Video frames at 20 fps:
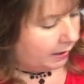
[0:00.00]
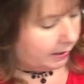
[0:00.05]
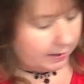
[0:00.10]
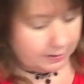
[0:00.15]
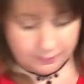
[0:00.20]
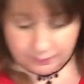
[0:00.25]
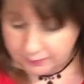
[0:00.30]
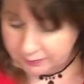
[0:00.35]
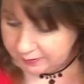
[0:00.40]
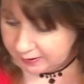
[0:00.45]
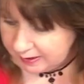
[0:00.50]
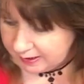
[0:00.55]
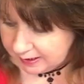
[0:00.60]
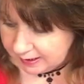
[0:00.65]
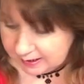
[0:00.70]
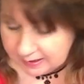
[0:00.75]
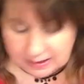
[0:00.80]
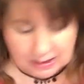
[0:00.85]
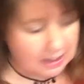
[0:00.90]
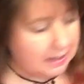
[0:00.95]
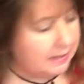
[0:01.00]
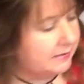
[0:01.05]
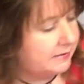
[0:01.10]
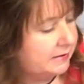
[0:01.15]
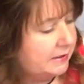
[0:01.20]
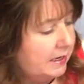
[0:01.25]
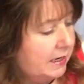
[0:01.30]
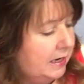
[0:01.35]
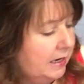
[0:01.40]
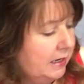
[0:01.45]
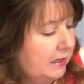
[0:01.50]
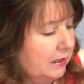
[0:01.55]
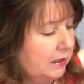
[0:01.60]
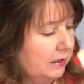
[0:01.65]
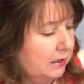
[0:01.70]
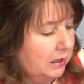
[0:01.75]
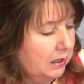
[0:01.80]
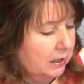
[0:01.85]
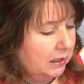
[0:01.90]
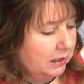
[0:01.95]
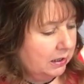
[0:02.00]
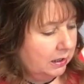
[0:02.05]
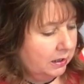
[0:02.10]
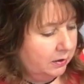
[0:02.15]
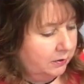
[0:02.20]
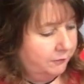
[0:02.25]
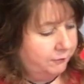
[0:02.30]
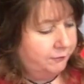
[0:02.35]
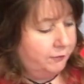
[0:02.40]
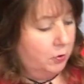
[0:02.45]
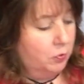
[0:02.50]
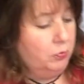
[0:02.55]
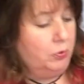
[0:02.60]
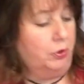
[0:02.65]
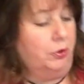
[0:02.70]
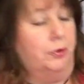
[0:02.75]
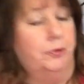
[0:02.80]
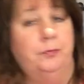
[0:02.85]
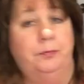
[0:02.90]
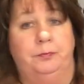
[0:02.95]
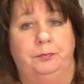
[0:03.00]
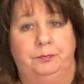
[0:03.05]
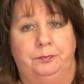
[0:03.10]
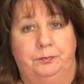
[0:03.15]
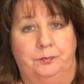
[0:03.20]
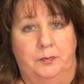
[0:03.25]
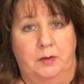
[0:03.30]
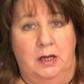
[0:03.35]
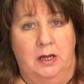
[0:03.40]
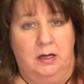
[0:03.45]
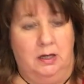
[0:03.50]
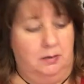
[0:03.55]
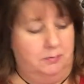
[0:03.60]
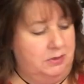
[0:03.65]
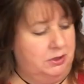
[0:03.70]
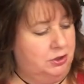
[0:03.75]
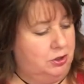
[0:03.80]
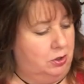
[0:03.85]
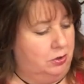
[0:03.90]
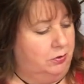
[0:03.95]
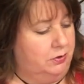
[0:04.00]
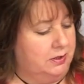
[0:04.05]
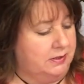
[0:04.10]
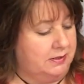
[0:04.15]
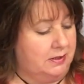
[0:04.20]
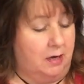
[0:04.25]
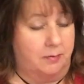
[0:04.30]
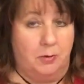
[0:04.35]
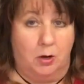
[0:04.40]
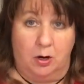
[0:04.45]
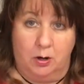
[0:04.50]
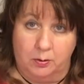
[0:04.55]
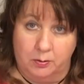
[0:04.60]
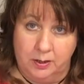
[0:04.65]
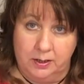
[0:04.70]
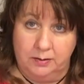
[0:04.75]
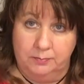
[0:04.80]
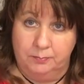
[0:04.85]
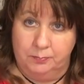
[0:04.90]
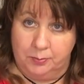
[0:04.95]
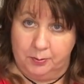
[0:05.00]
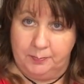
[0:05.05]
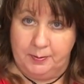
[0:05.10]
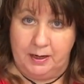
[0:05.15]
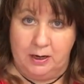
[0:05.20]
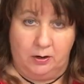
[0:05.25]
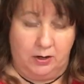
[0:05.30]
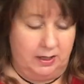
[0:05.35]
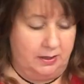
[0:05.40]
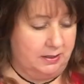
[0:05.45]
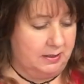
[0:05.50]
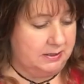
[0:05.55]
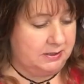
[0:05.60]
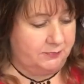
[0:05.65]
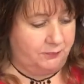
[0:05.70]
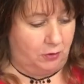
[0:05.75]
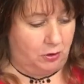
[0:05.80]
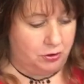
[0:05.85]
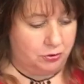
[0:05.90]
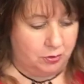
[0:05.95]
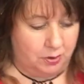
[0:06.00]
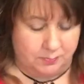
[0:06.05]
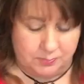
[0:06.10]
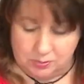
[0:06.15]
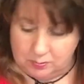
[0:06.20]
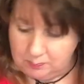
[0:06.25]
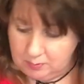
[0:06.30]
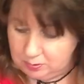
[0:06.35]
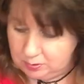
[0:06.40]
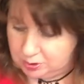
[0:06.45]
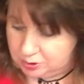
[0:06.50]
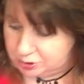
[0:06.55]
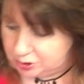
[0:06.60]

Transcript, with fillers: And then I take a folder, and let me show you this. I'm already preparing this for our trip, so I'm not going